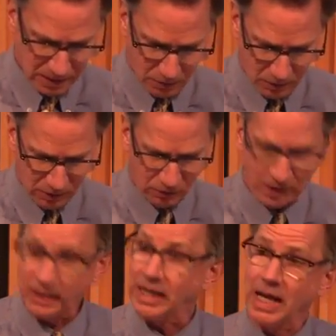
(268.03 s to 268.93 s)
we just
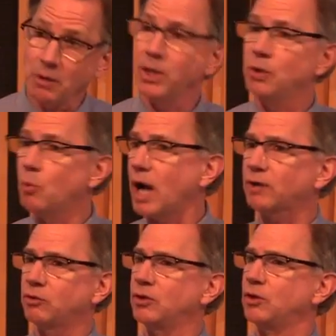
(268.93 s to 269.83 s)
said that anyone who
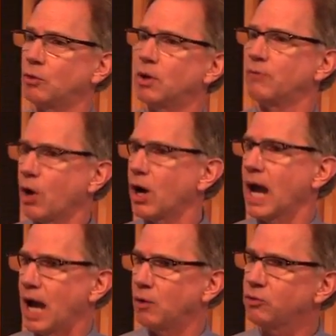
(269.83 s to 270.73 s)
walks through the door of our
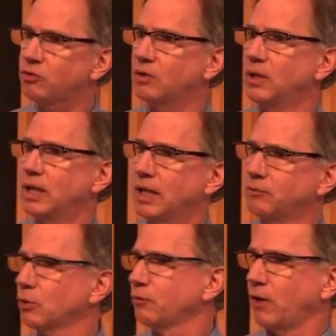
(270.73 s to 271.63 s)
house, if
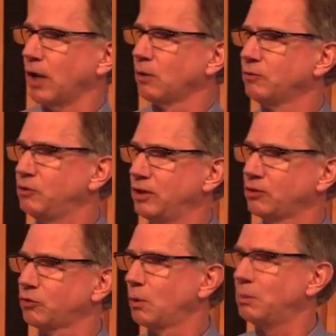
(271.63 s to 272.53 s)
they're a follower of
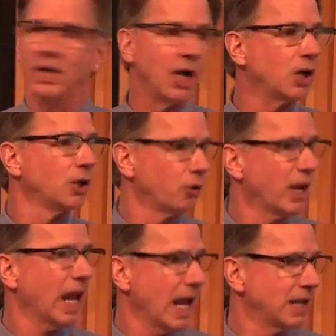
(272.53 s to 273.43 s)
Jesus, will be an uncle or
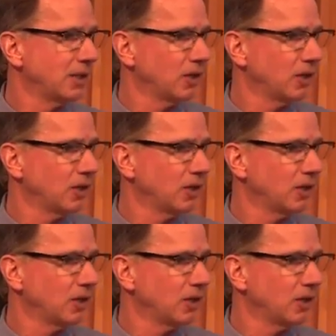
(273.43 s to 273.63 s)
an aunt.